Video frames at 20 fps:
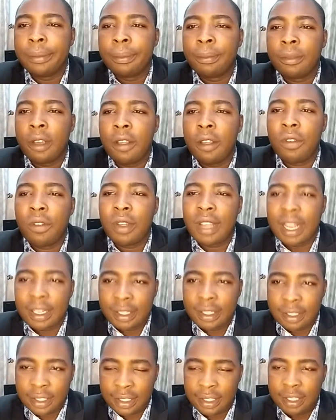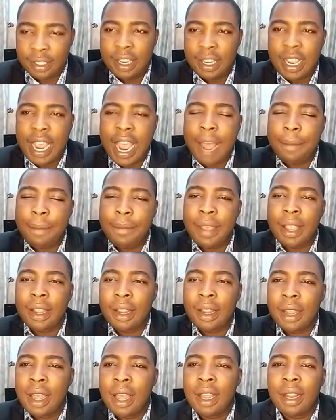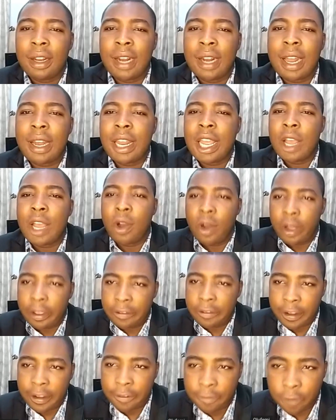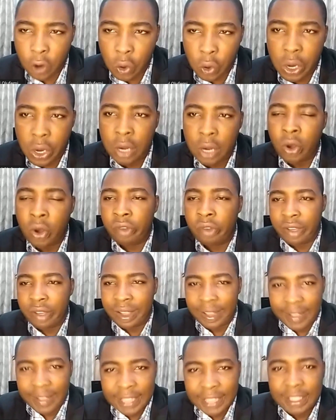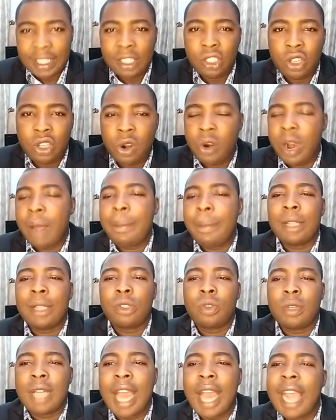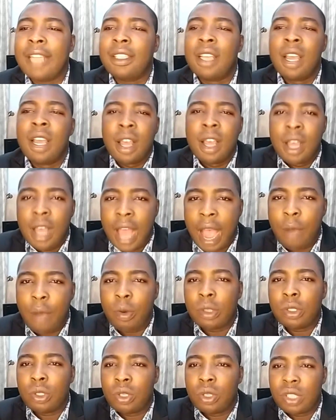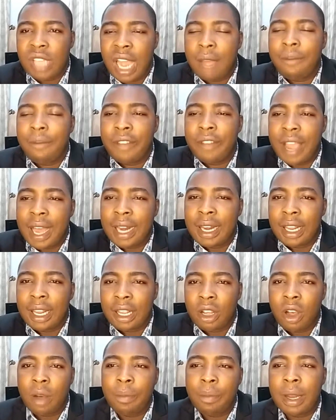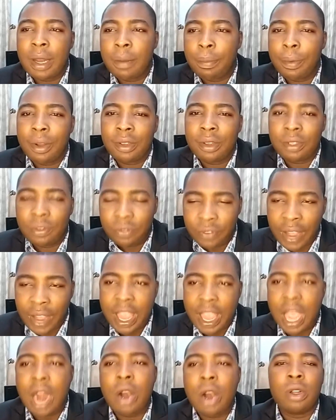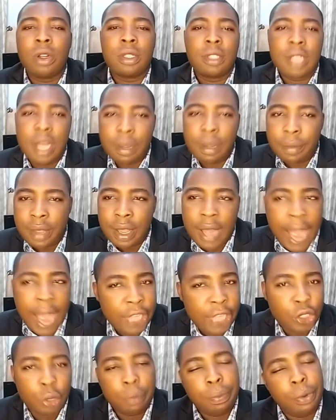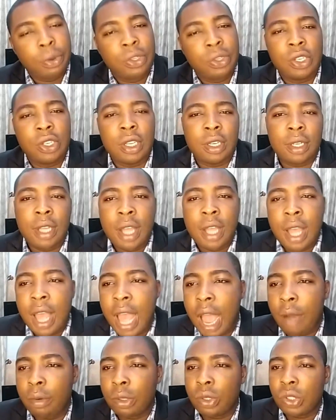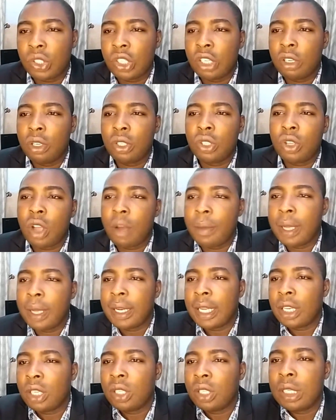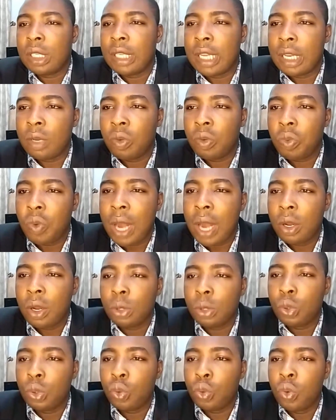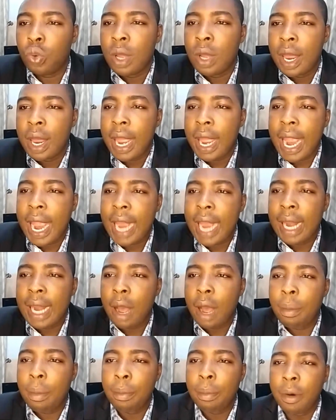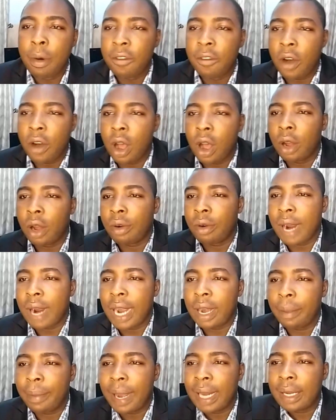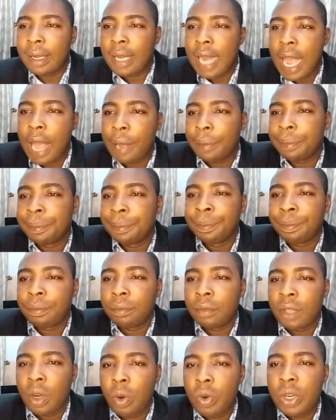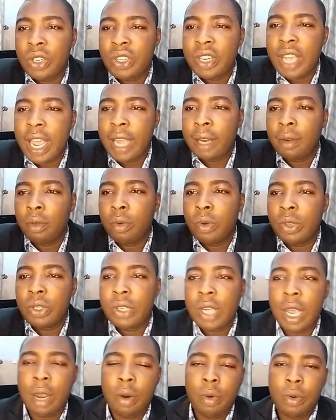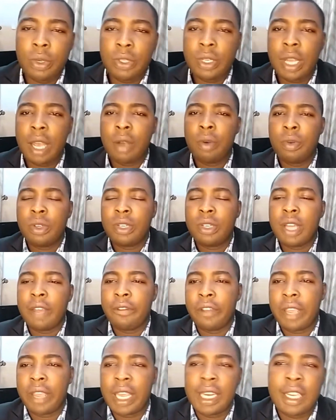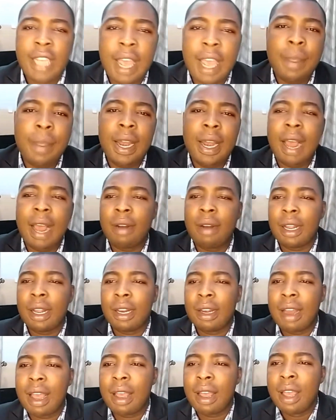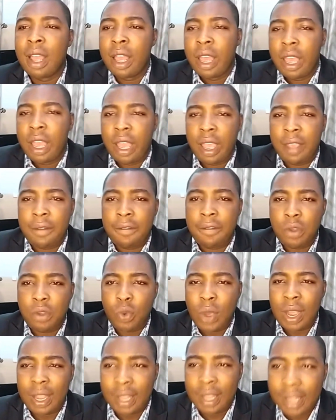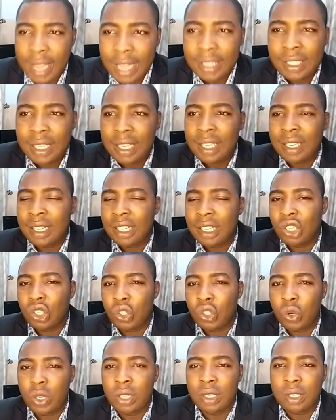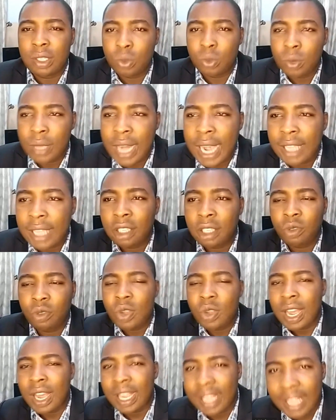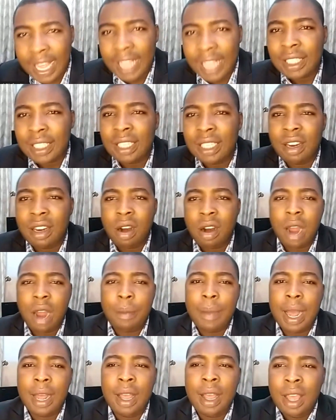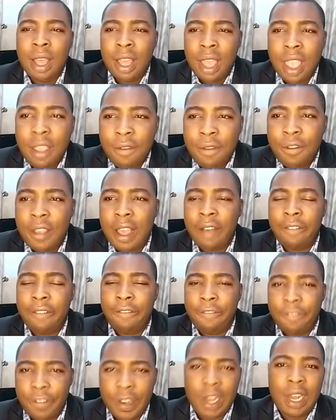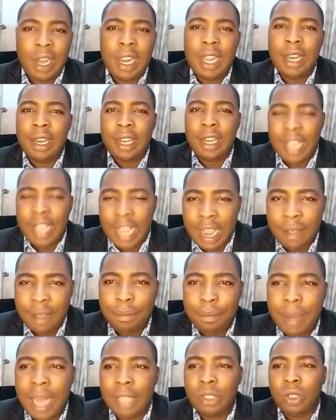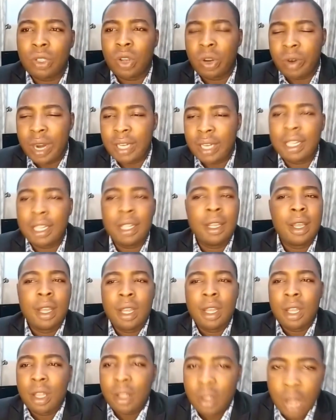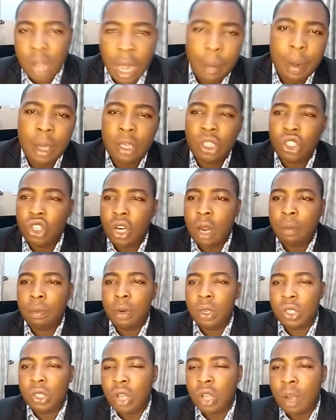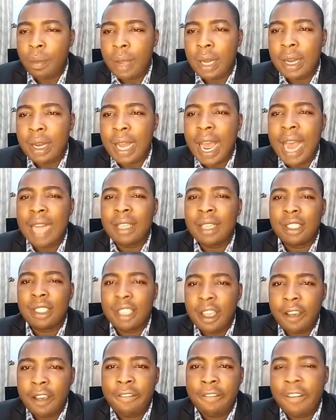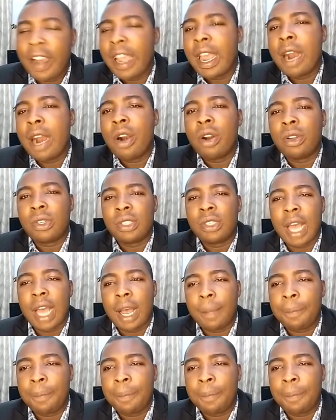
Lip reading: If you can hear me clearly, or if you're following, or if you're getting some rema tonight, I want you to type via the comment box fire on. Tell me I should proceed. I want to see those comments. I just need one or two, and I'll move on right about now. Who is there? Who is there? Who is there? Who is there? If you can hear me loud and clear, if you are getting the juice tonight, if you are getting the rema, if you are feeling the impact already, come on, drop those comments and say fire on, sir.